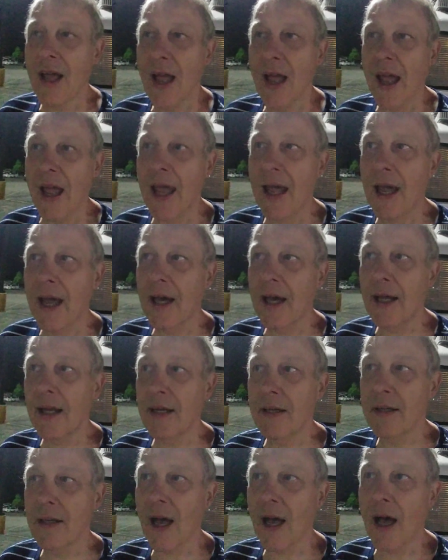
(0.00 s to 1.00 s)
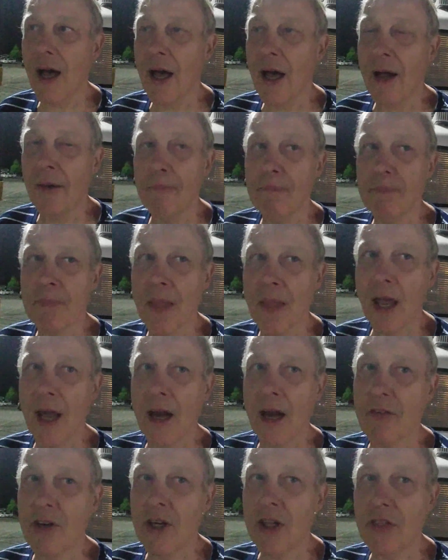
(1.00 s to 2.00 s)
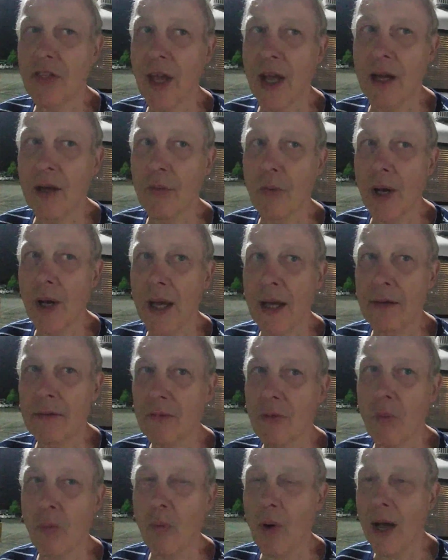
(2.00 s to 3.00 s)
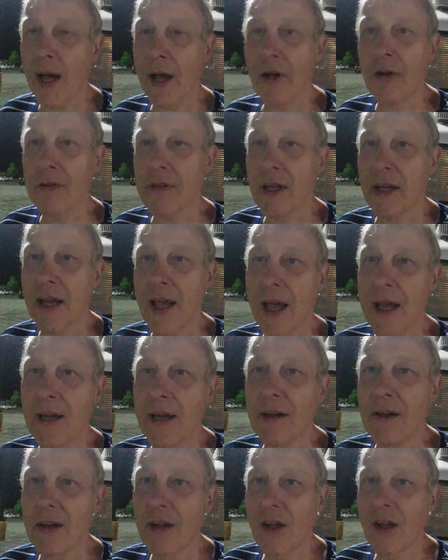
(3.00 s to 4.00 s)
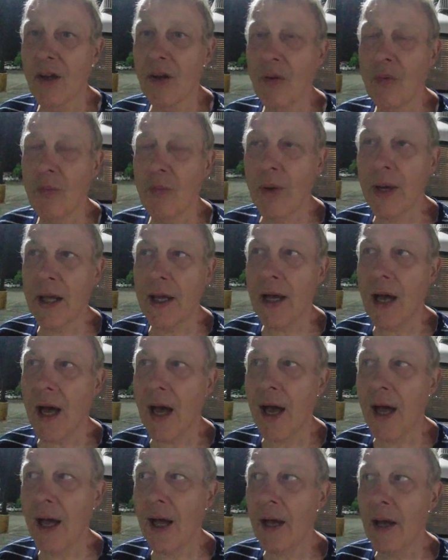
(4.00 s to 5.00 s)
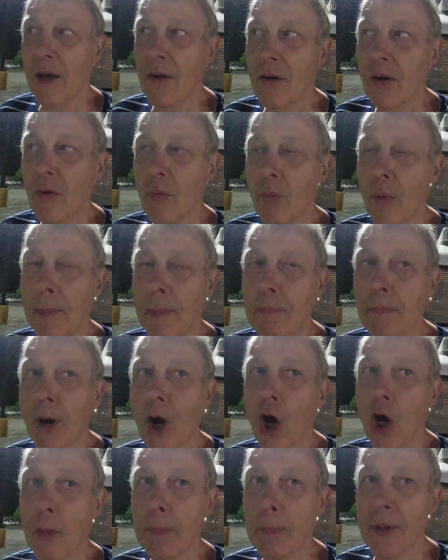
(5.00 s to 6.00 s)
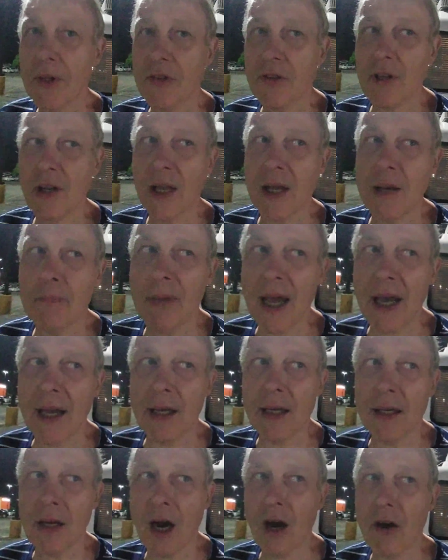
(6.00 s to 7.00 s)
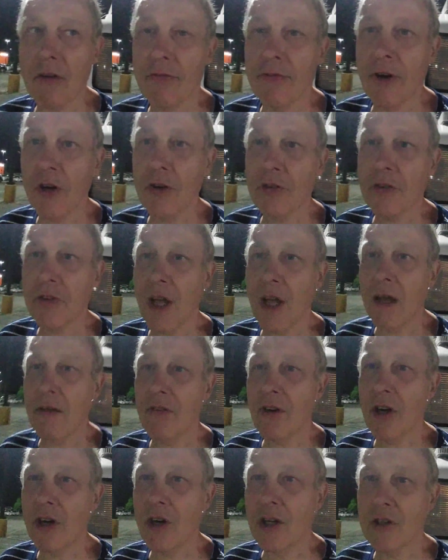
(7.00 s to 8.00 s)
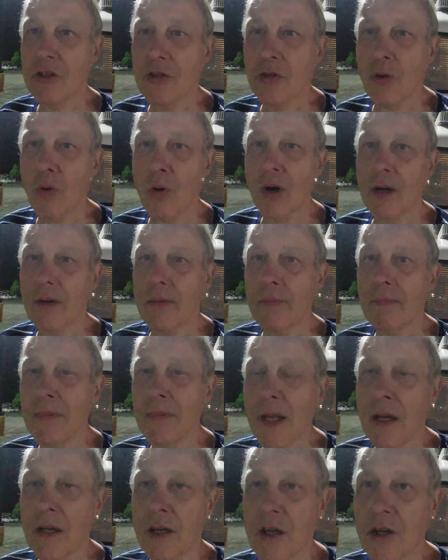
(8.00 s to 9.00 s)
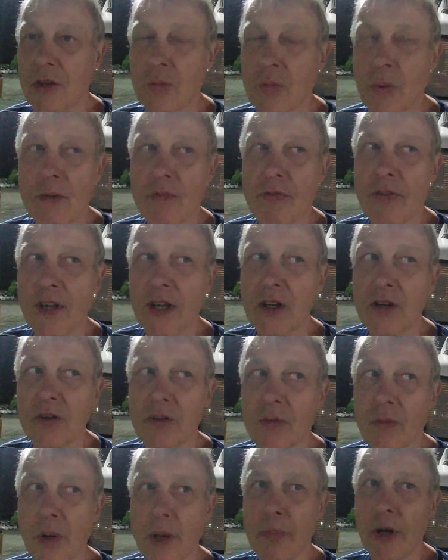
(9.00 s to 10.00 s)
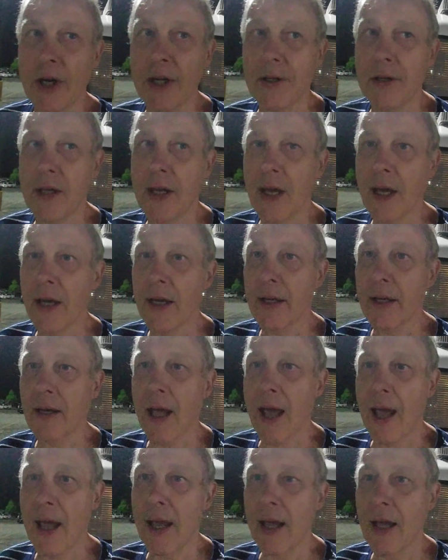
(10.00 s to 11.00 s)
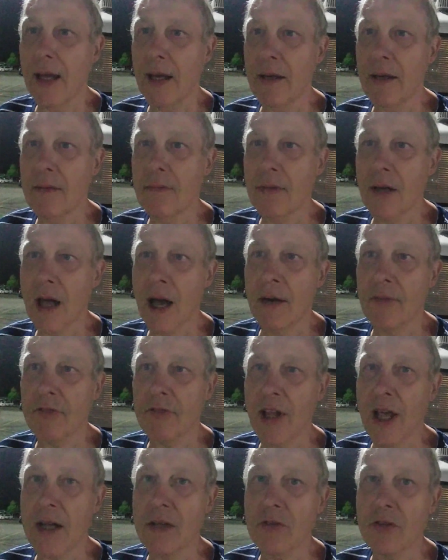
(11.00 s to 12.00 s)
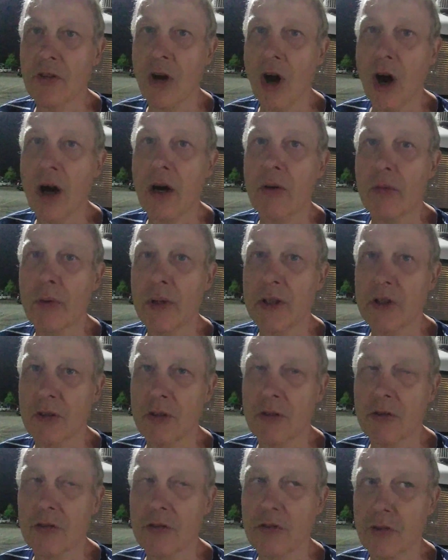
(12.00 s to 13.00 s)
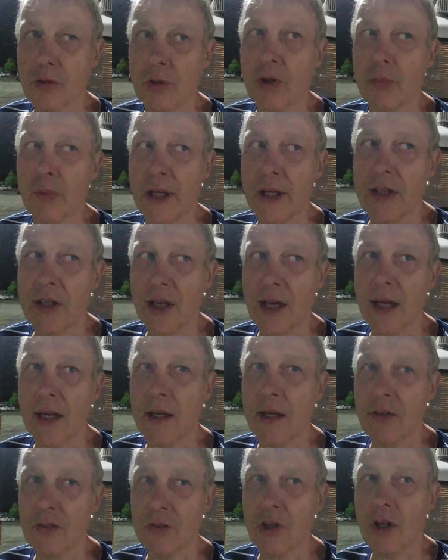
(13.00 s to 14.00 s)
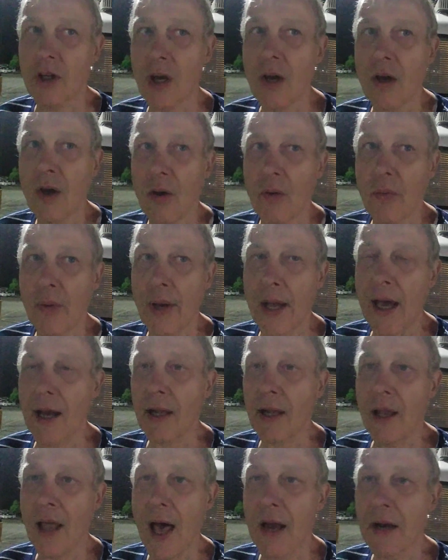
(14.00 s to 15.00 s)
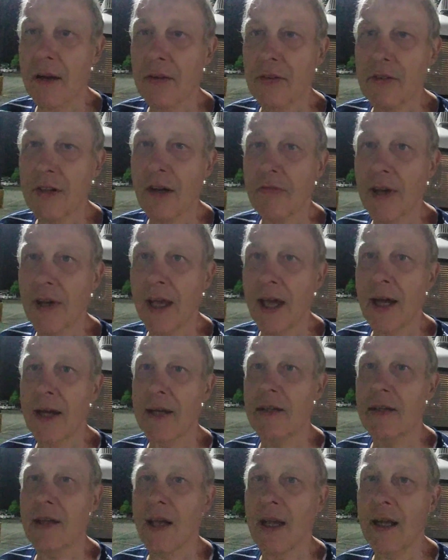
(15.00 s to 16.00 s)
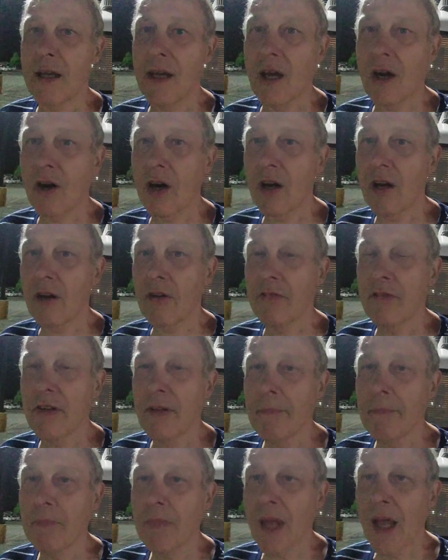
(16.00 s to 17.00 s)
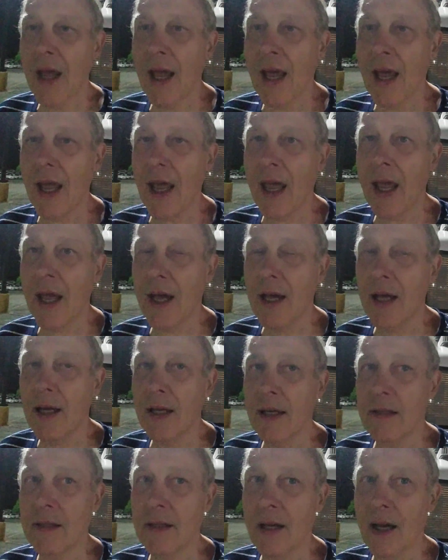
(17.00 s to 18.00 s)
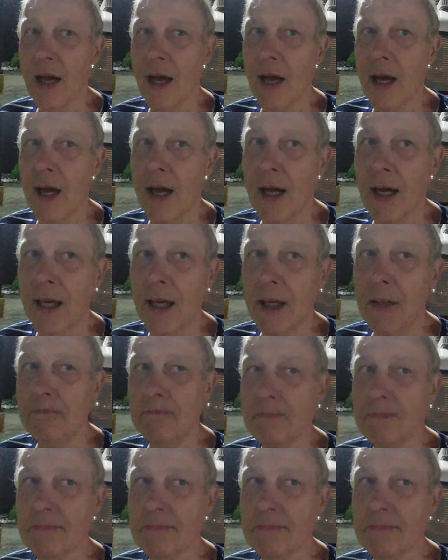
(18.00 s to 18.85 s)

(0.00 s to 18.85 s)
and uh, everything went well today. We uh, we purposely made our first day very short because we figured we would get a kind of late start, which is true. We did. It took. We had a lot of stuff we had to take care of, and um,